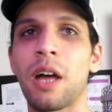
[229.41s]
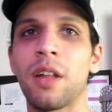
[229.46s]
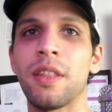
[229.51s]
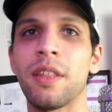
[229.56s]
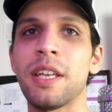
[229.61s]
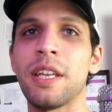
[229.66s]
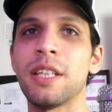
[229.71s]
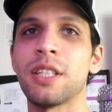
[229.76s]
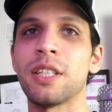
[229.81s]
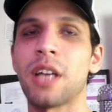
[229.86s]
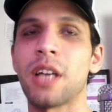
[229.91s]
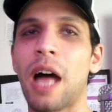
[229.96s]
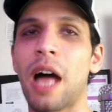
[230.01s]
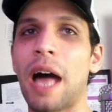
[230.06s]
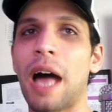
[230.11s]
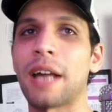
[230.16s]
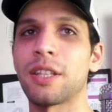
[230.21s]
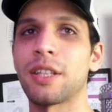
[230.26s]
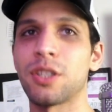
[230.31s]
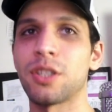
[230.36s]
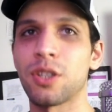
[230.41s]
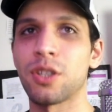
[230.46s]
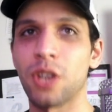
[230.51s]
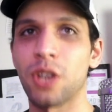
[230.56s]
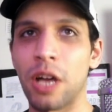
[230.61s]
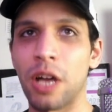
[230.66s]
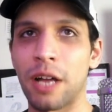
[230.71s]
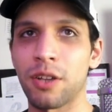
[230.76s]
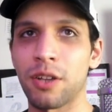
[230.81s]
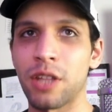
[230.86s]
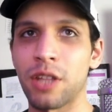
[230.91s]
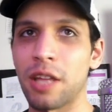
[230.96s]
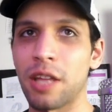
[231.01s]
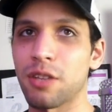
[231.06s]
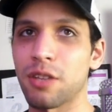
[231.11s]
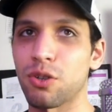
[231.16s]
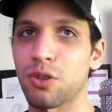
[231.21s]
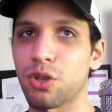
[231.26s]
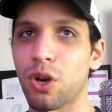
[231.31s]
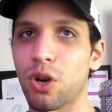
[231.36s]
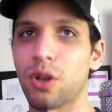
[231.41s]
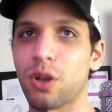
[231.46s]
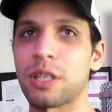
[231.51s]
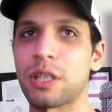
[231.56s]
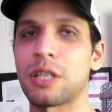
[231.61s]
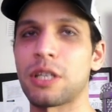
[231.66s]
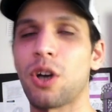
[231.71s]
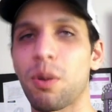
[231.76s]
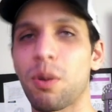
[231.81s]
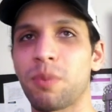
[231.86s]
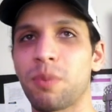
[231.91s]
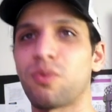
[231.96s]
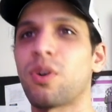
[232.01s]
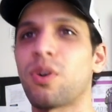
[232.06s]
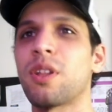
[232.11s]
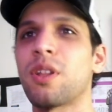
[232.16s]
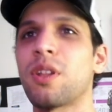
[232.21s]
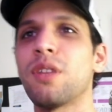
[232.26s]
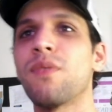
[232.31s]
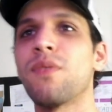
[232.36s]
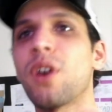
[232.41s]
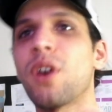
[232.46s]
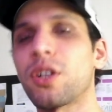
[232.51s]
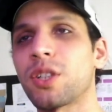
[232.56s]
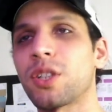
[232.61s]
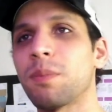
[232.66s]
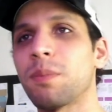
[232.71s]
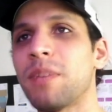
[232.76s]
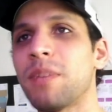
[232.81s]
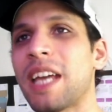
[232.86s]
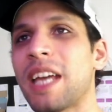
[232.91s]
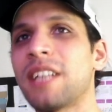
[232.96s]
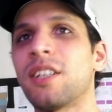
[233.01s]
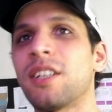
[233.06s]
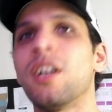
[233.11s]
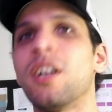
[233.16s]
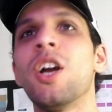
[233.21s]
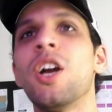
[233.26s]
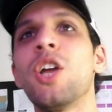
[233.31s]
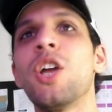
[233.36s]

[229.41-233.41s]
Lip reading: these ads that you're targeting up and running, you've got some data,